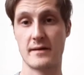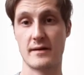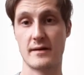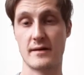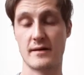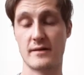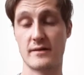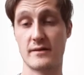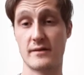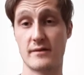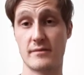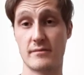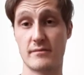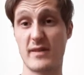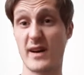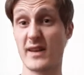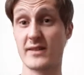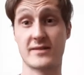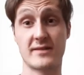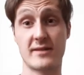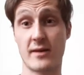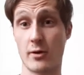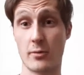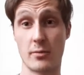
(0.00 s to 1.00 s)
And
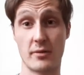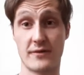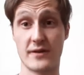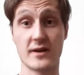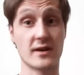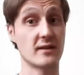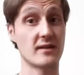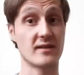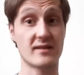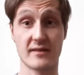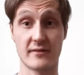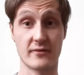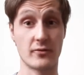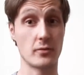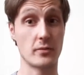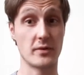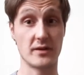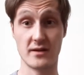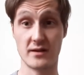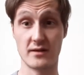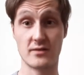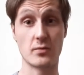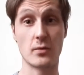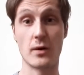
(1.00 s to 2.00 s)
that's a terrible thing, and it's something we
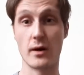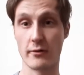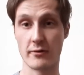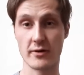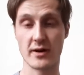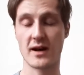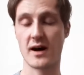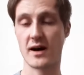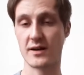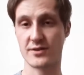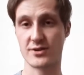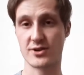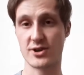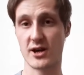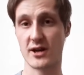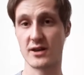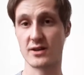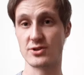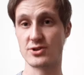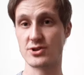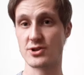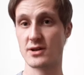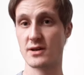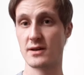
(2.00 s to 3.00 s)
need to work really hard to
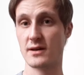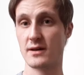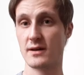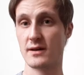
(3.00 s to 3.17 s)
change.